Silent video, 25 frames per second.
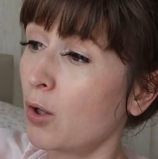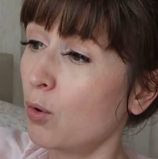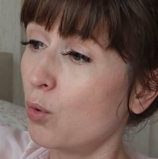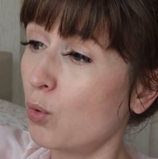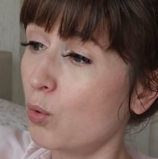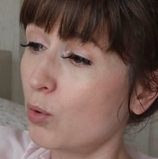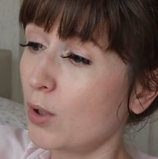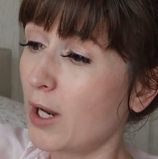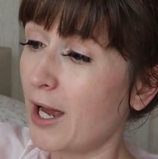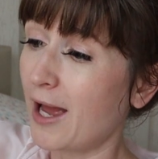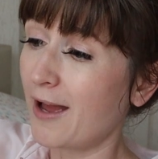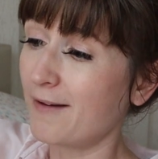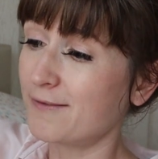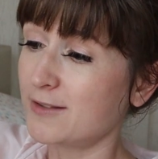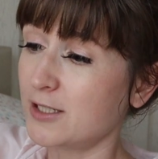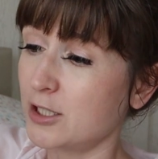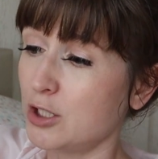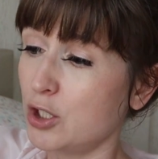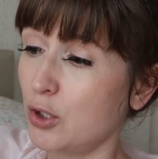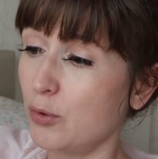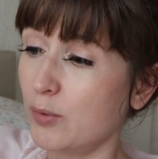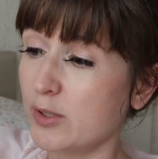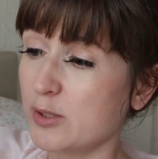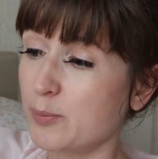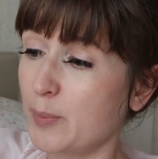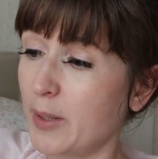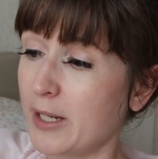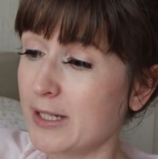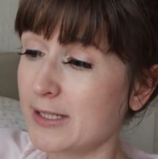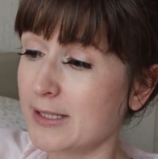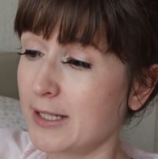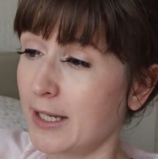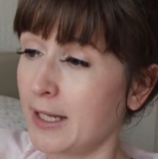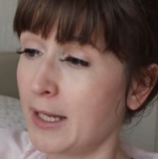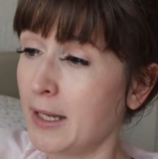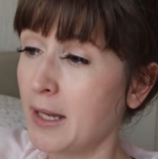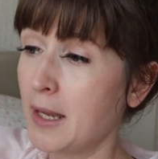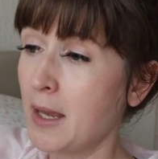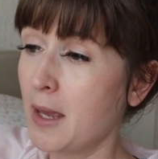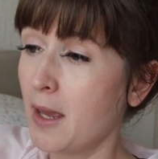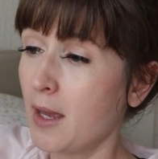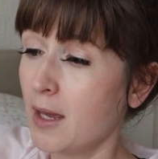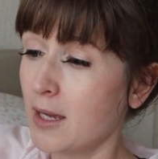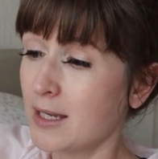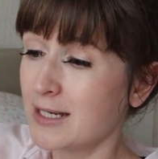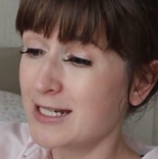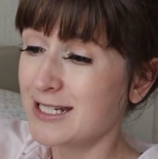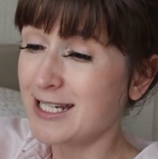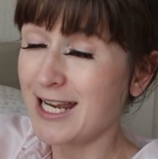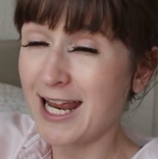all I have to do is basically
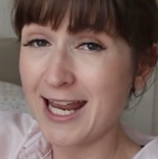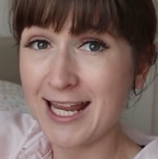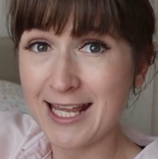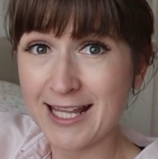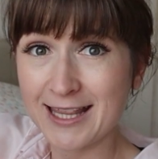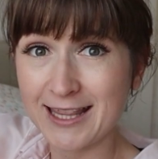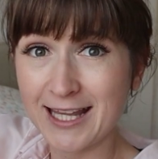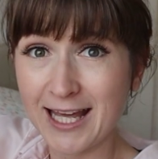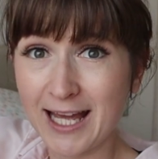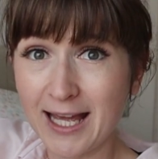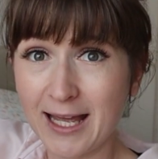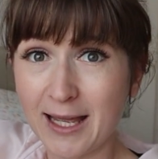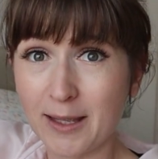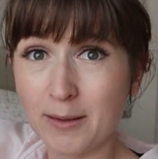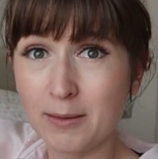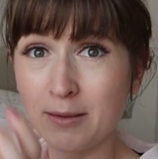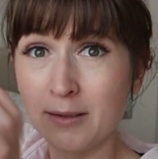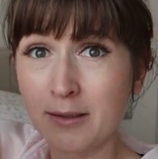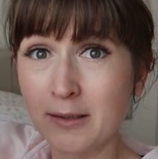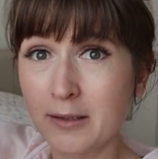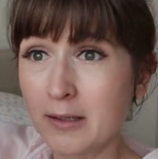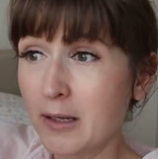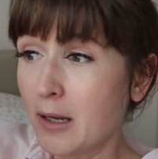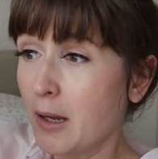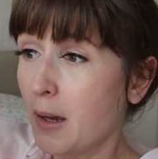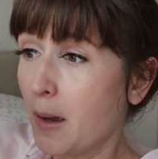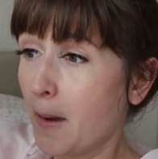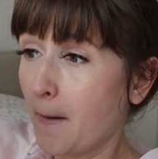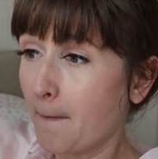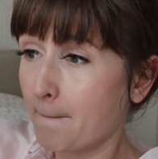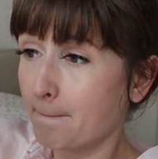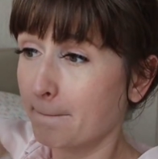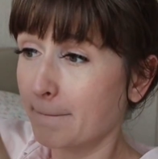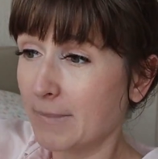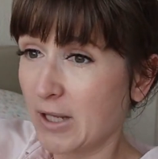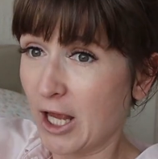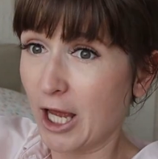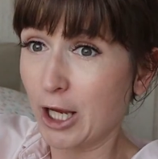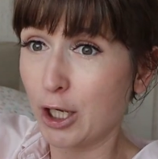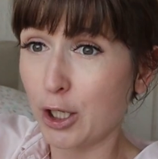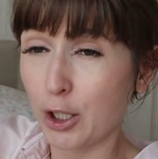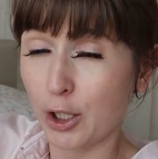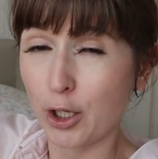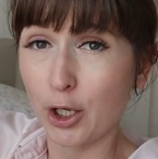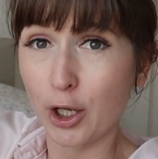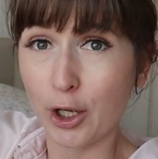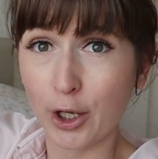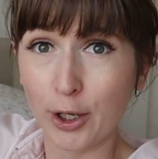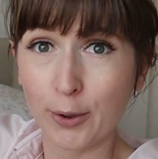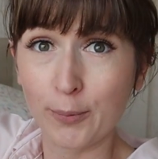take that and like
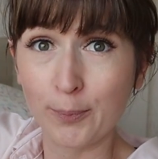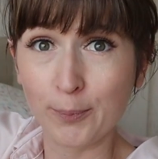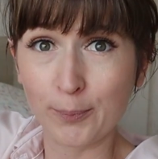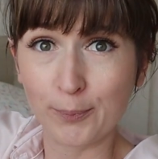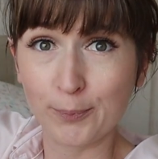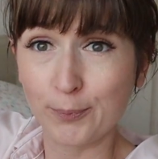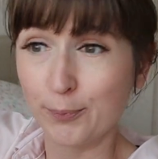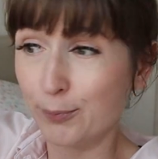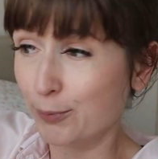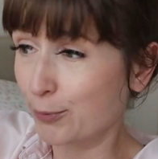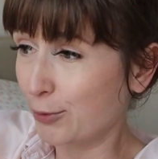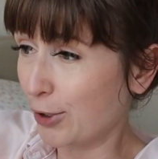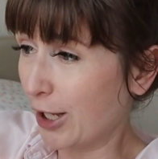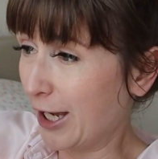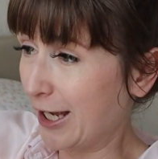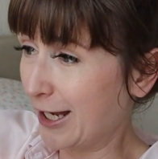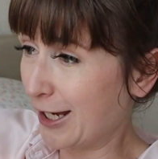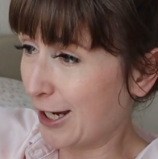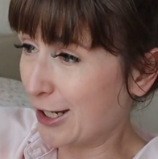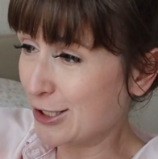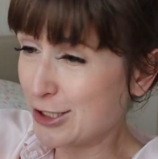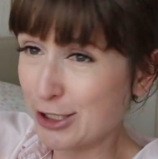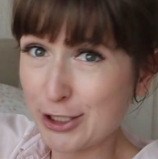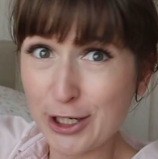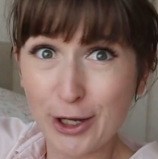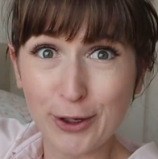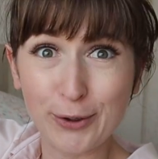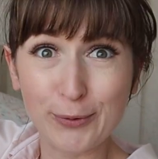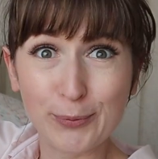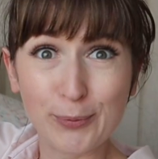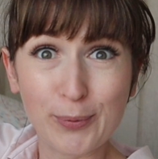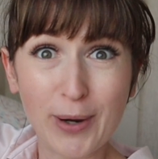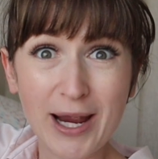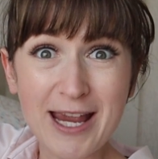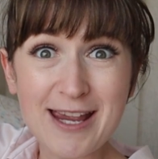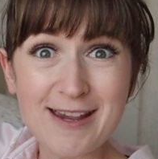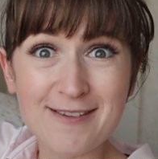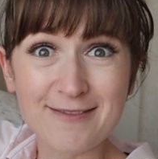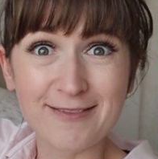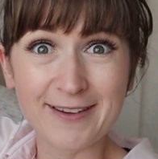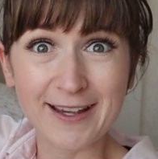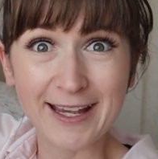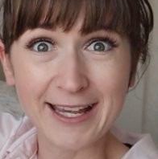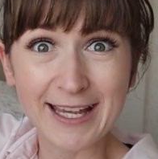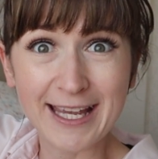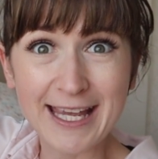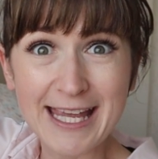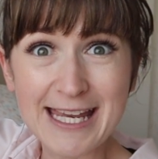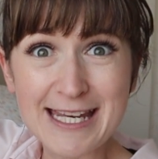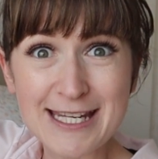I don't know, wave
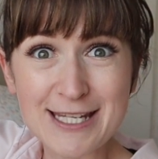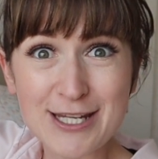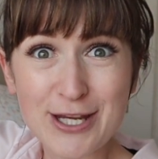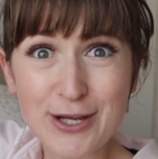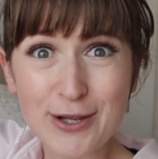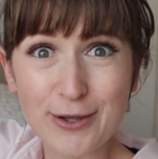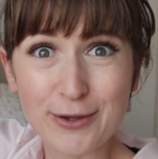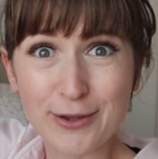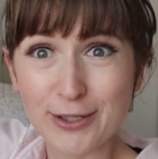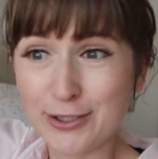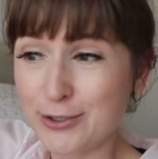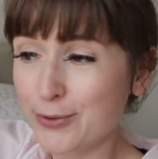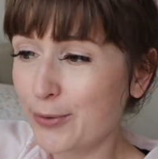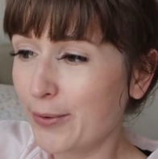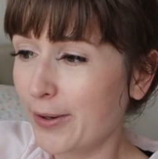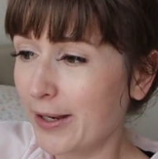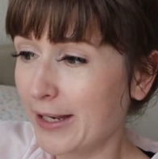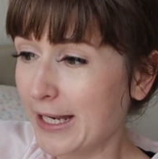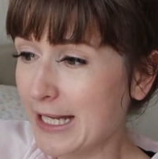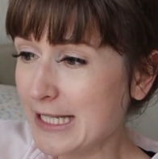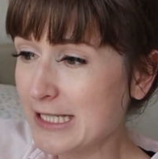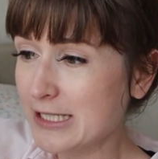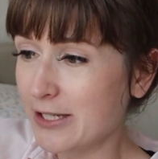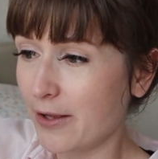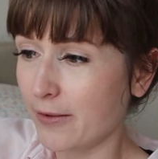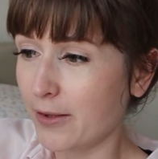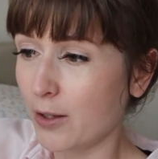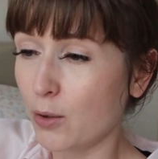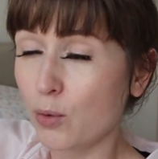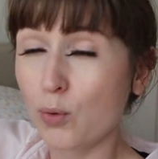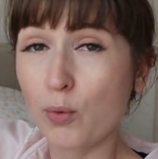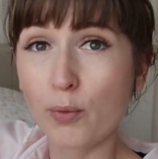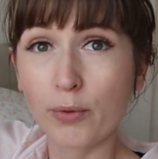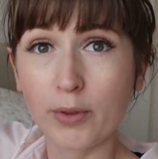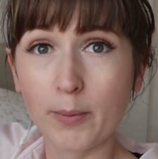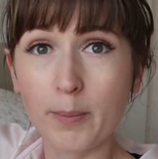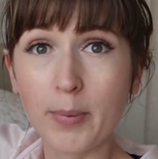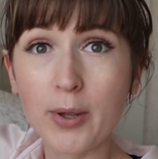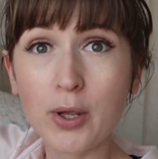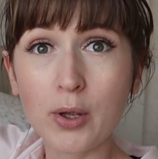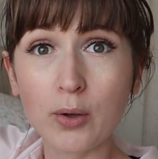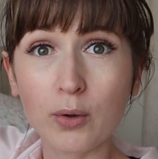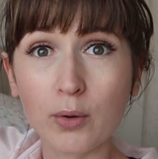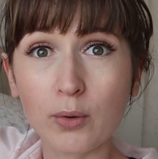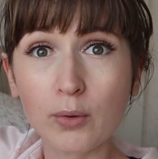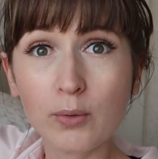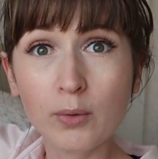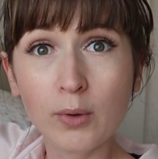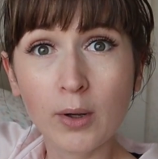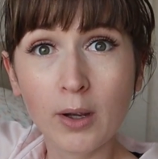it into the toilet so that all the
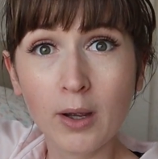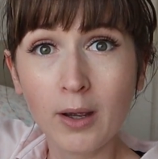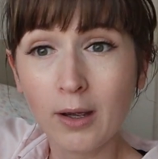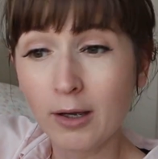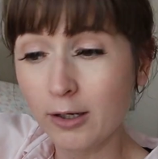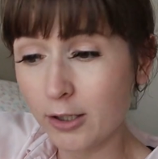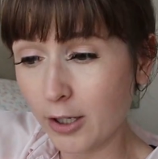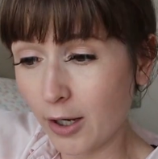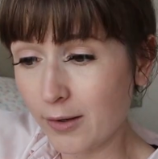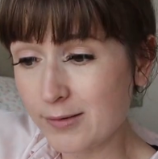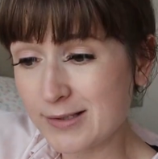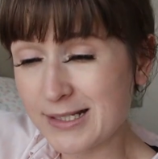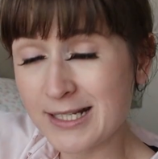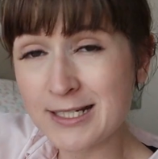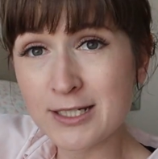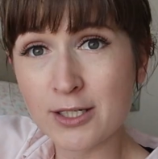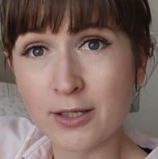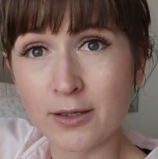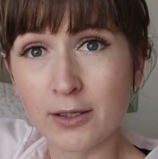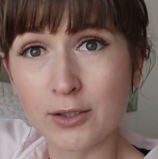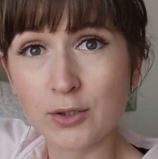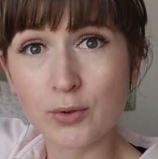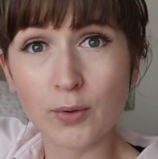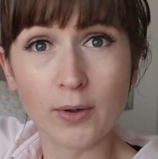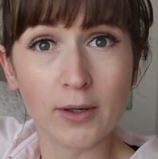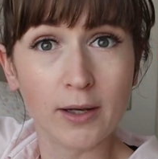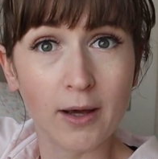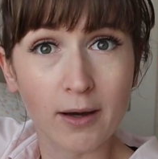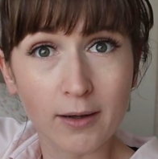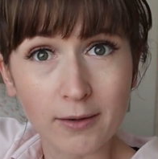poo goes into the toilet.